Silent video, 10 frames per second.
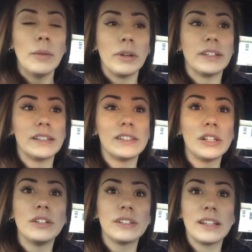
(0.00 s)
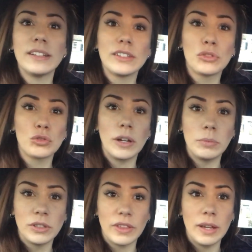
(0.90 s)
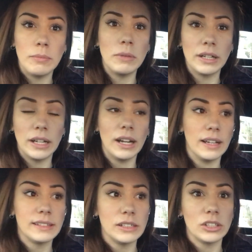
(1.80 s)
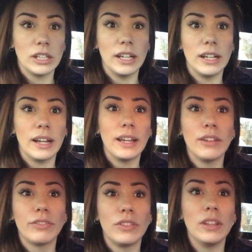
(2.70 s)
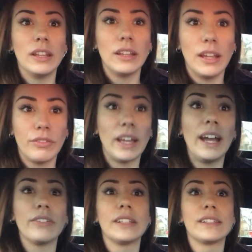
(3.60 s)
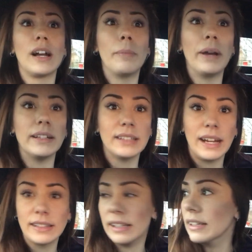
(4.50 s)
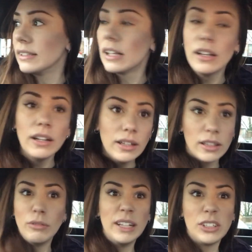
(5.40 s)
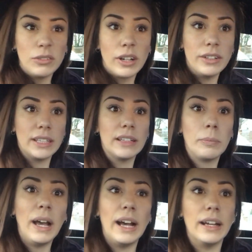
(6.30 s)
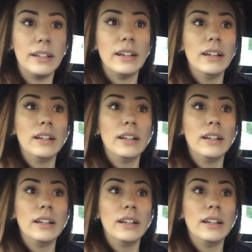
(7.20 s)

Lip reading: Because as soon as they're stripped of their money, like, essentially, like, if they have to start paying taxes, the religion will go down the pan.